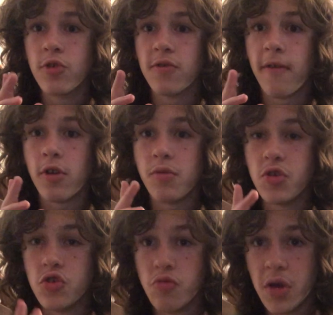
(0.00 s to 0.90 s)
there's already been
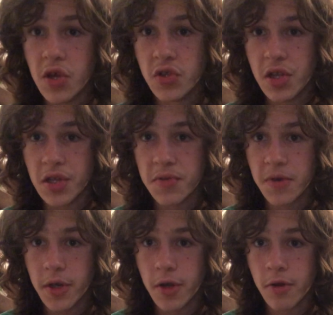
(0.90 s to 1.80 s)
2 bids on this
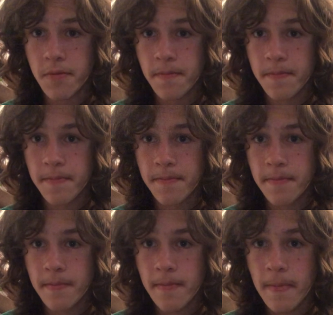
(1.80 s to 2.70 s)
figure.
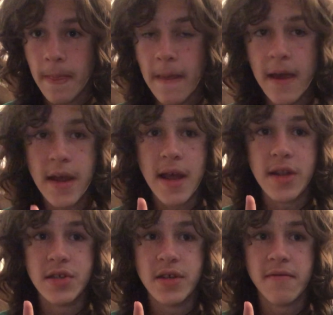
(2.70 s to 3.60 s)
It
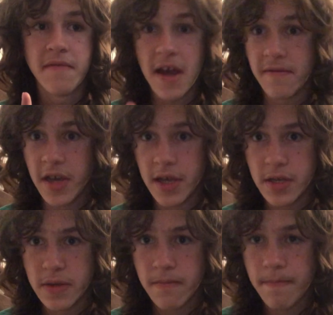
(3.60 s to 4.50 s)
ends in 5 days.